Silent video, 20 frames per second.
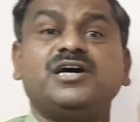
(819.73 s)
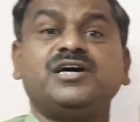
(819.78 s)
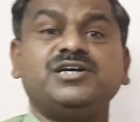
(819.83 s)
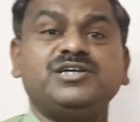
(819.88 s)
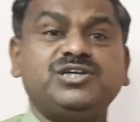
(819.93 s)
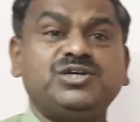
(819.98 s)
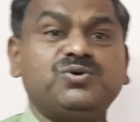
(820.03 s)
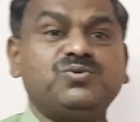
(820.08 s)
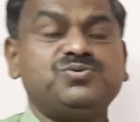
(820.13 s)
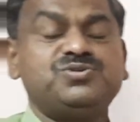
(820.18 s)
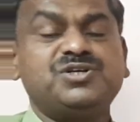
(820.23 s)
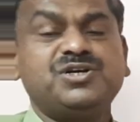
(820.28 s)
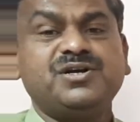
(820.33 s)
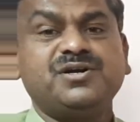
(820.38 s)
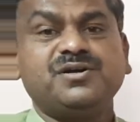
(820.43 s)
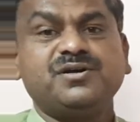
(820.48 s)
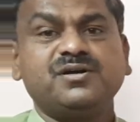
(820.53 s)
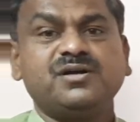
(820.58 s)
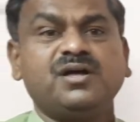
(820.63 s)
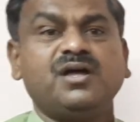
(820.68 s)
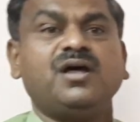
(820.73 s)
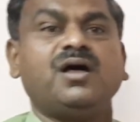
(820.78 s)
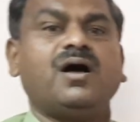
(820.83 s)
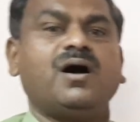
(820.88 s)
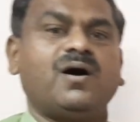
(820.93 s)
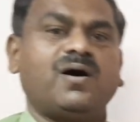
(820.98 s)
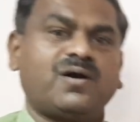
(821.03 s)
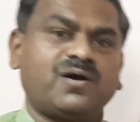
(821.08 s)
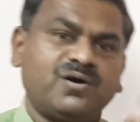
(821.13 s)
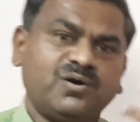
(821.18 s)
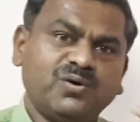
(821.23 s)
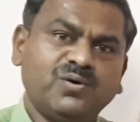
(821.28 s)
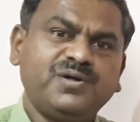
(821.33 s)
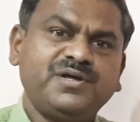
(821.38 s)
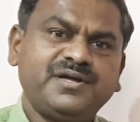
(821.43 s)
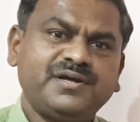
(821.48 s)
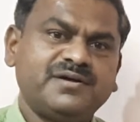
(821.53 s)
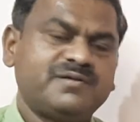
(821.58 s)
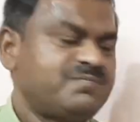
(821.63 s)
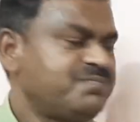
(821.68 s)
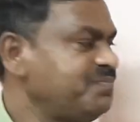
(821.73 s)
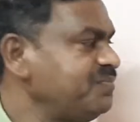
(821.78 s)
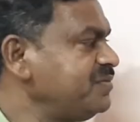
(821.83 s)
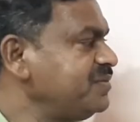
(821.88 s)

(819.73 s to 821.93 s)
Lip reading: using or knowing